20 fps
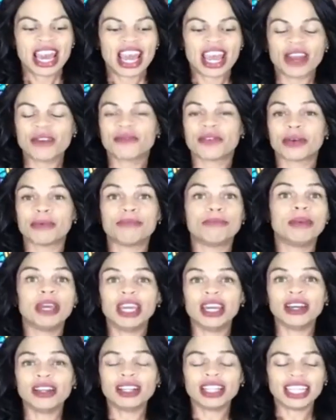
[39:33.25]
Every
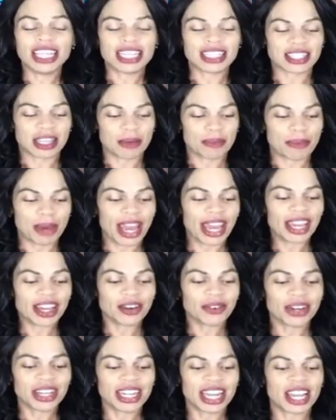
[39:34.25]
meal is a
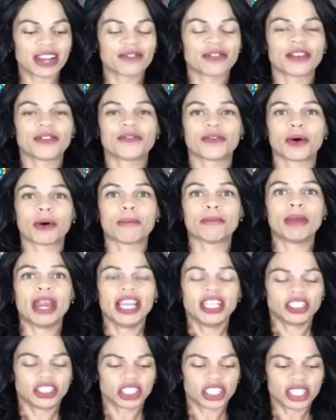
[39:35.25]
banquet, every
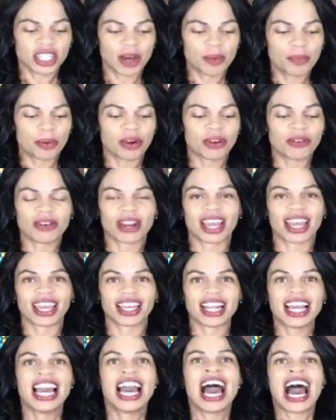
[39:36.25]
formation a
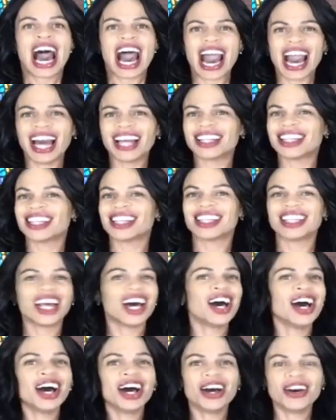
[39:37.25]
parade. I
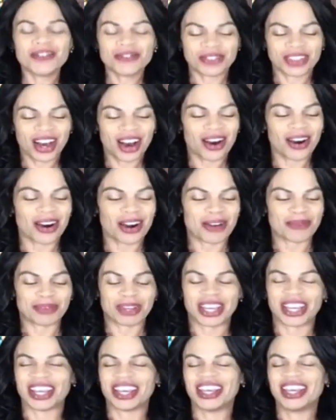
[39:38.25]
love the
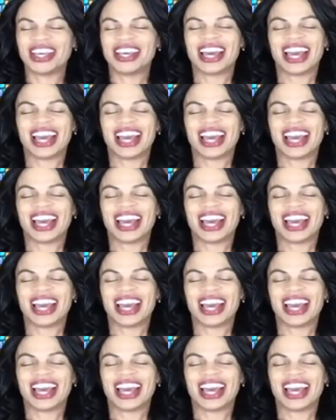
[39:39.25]
Army.